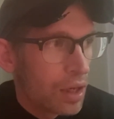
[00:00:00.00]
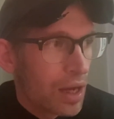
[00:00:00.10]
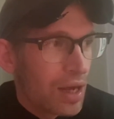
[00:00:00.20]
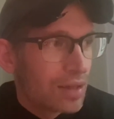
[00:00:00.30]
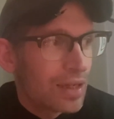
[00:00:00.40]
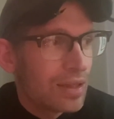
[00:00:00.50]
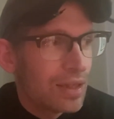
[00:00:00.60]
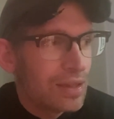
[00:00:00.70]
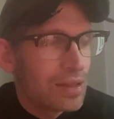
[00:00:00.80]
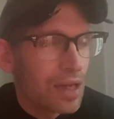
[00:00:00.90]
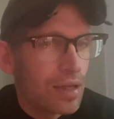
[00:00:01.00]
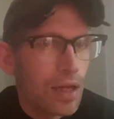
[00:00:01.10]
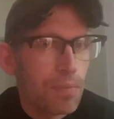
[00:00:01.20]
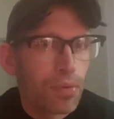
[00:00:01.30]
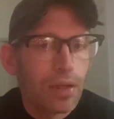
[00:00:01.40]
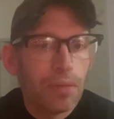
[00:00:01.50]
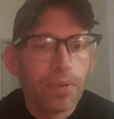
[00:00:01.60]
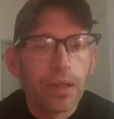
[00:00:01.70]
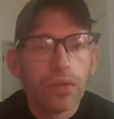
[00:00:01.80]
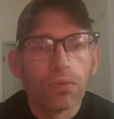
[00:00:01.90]
They did send a pretty
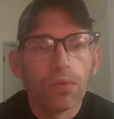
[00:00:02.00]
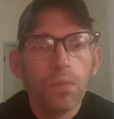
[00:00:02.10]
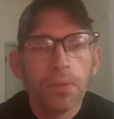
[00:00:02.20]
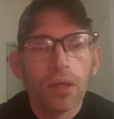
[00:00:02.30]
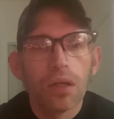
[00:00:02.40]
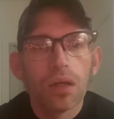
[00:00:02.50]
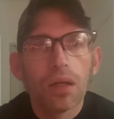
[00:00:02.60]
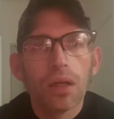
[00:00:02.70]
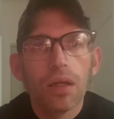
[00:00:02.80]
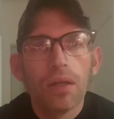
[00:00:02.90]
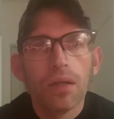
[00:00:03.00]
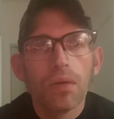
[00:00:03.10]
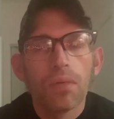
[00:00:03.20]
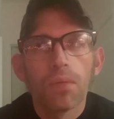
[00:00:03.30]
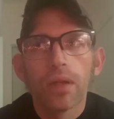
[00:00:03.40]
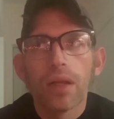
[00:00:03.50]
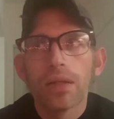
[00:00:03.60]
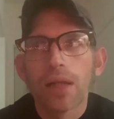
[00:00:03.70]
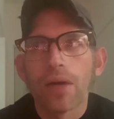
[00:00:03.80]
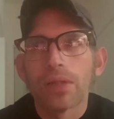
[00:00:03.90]
big group in with us.
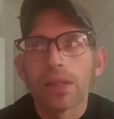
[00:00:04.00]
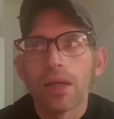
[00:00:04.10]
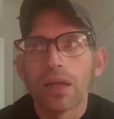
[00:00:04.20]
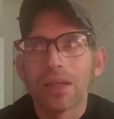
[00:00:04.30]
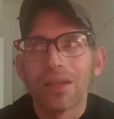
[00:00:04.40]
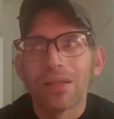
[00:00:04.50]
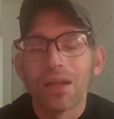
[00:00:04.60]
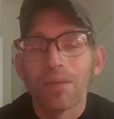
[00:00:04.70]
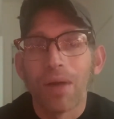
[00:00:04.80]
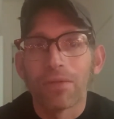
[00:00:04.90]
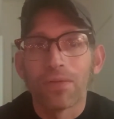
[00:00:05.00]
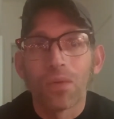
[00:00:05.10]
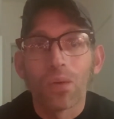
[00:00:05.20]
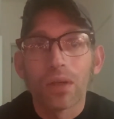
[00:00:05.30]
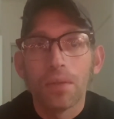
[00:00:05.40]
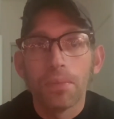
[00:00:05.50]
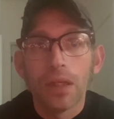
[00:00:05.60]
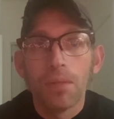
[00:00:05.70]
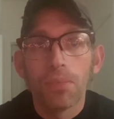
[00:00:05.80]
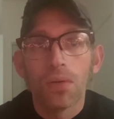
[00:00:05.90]
I would say like they sent about 40
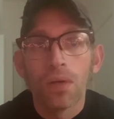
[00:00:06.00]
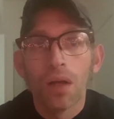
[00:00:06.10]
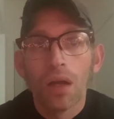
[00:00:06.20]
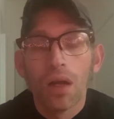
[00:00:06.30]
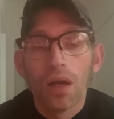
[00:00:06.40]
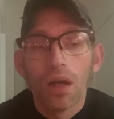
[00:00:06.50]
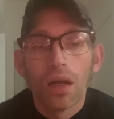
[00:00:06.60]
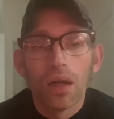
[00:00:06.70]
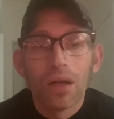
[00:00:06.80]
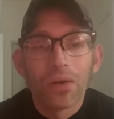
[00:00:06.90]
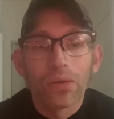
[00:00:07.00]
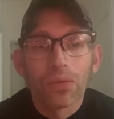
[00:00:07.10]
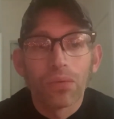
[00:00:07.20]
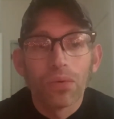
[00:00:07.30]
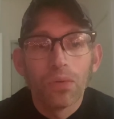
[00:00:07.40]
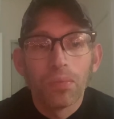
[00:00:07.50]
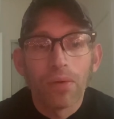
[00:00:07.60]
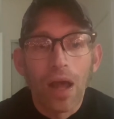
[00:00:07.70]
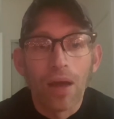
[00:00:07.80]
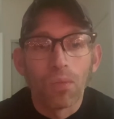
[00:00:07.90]
people in our group
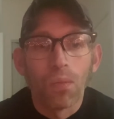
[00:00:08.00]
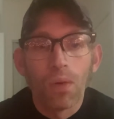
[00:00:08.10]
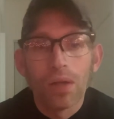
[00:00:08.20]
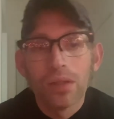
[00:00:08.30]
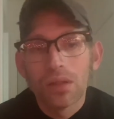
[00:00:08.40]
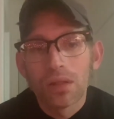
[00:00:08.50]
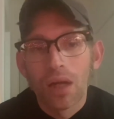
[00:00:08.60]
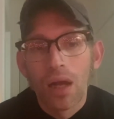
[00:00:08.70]
at once.